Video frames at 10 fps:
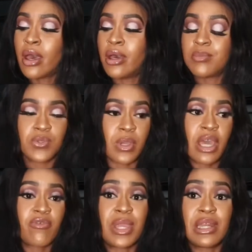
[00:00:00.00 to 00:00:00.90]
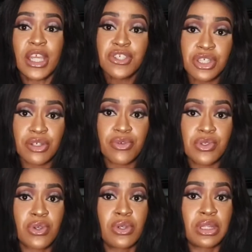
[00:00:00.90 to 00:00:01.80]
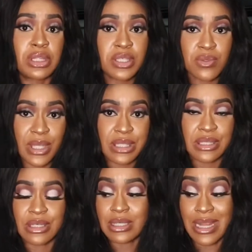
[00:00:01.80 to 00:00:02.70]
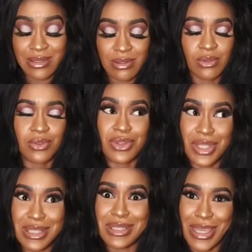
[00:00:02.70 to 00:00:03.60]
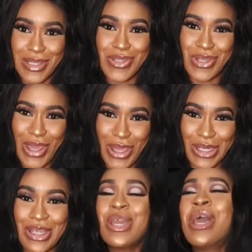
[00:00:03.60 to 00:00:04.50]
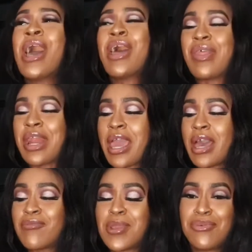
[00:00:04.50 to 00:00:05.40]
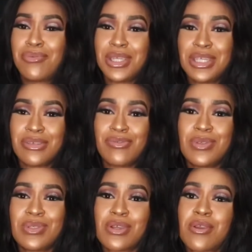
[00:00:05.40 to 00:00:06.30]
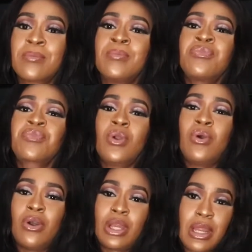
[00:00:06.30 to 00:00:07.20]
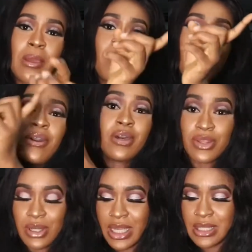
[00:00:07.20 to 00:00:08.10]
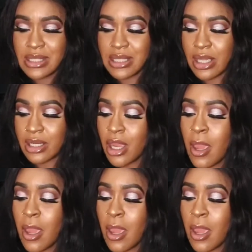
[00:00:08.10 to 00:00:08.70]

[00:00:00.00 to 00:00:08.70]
So I have my electric diffuser on this nightstand, and then I have my reed diffuser on my other nightstand.